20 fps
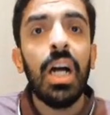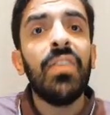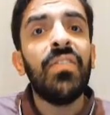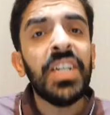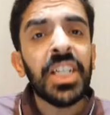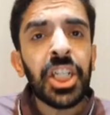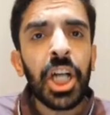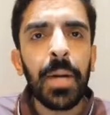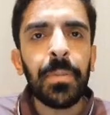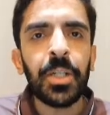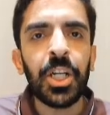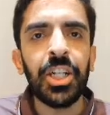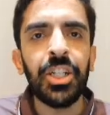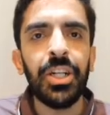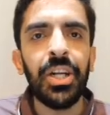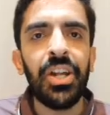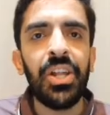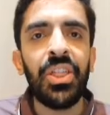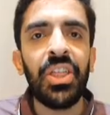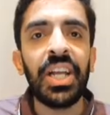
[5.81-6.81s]
Which option
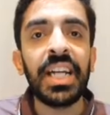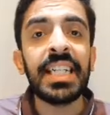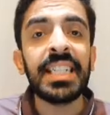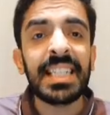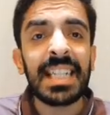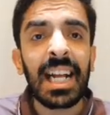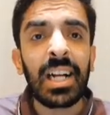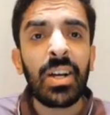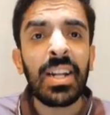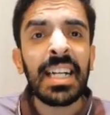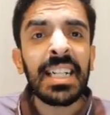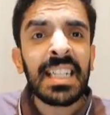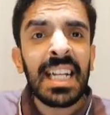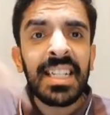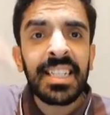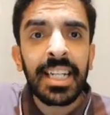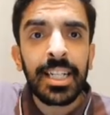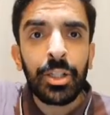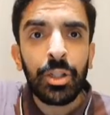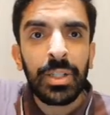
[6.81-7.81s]
do you think is the correct
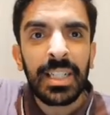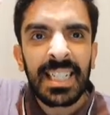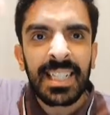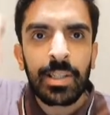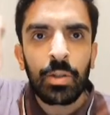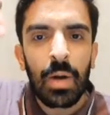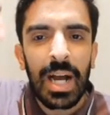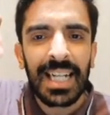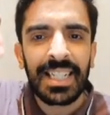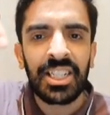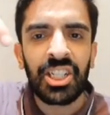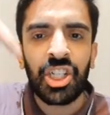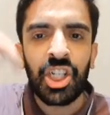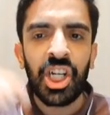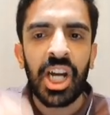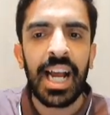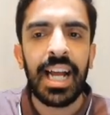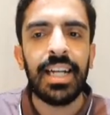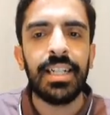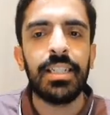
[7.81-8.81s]
answer to this
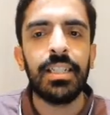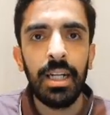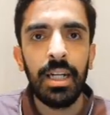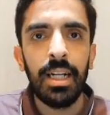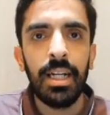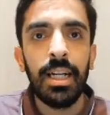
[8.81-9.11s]
question?